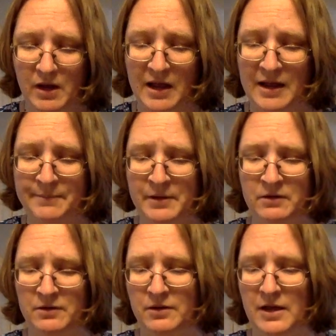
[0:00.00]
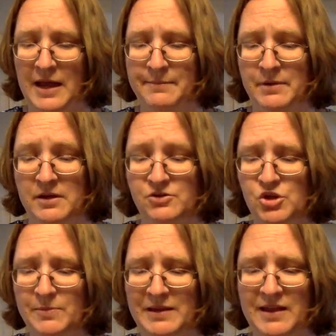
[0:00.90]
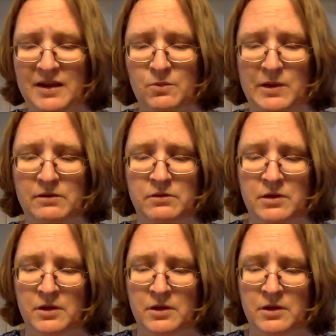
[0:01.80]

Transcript: I'm assuming that it will.